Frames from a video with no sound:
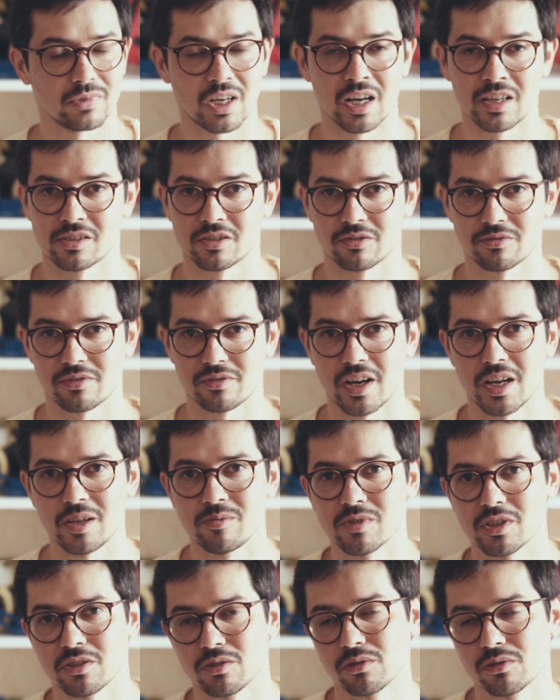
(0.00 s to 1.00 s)
other
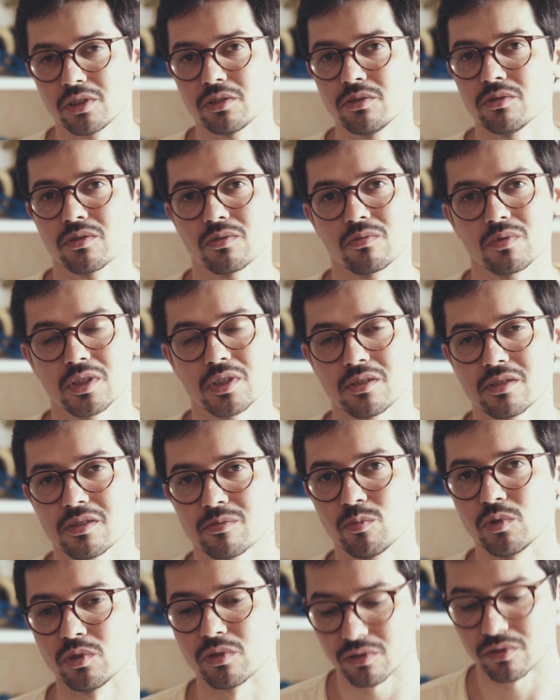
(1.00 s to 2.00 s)
frames that you can use with this
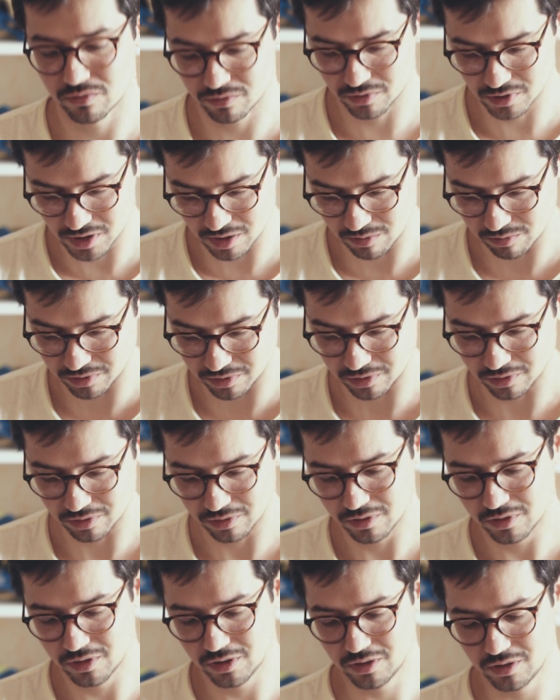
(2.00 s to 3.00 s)
boot. For example,